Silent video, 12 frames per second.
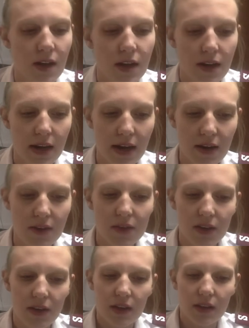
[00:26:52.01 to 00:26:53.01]
Now,
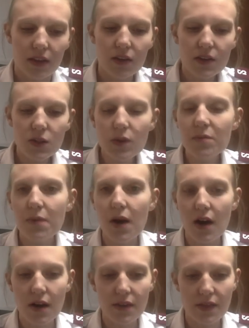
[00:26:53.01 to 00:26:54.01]
there is one
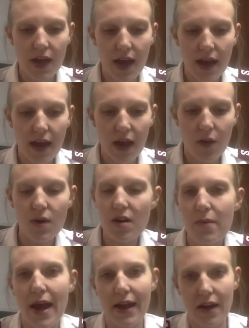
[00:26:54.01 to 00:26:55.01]
part that I want to
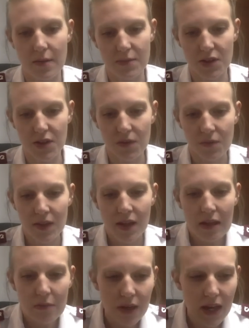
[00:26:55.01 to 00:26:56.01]
back up to
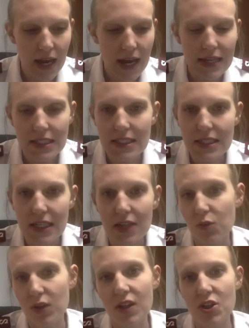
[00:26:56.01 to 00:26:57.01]
because it
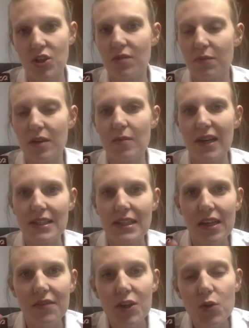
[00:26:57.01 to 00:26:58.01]
really shouldn't be missed.
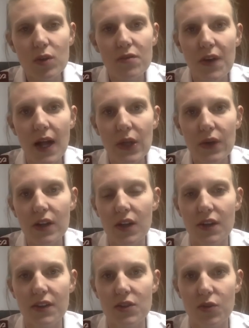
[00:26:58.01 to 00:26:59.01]
And if you were following
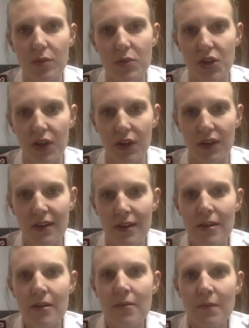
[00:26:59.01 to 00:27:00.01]
along the scripture,
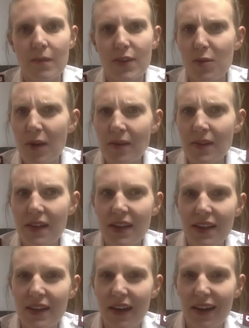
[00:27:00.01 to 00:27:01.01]
you're probably
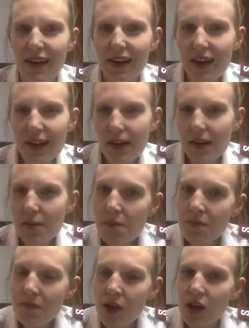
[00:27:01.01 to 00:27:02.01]
thinking like,
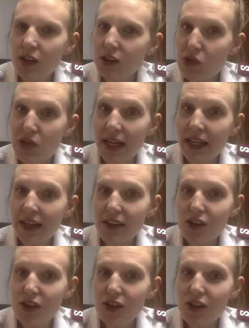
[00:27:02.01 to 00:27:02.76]
Lieutenant,